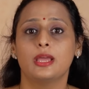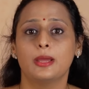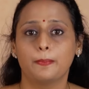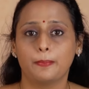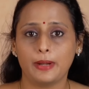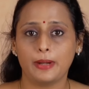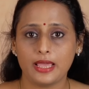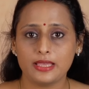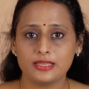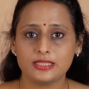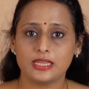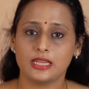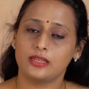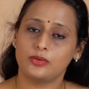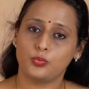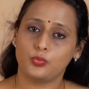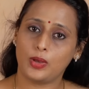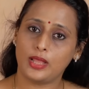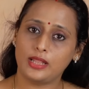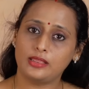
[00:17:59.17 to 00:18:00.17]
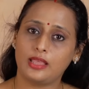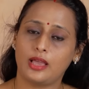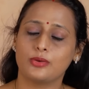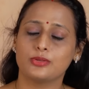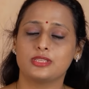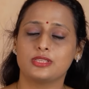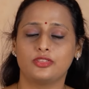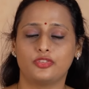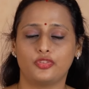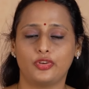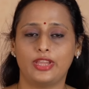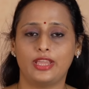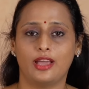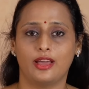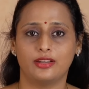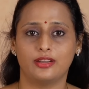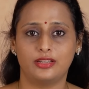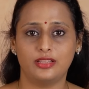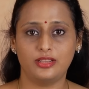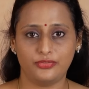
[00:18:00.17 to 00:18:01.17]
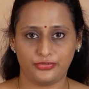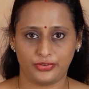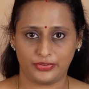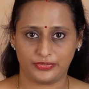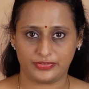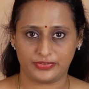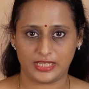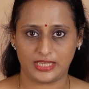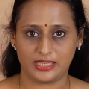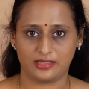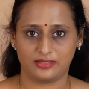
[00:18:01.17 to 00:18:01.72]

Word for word: priced at 1350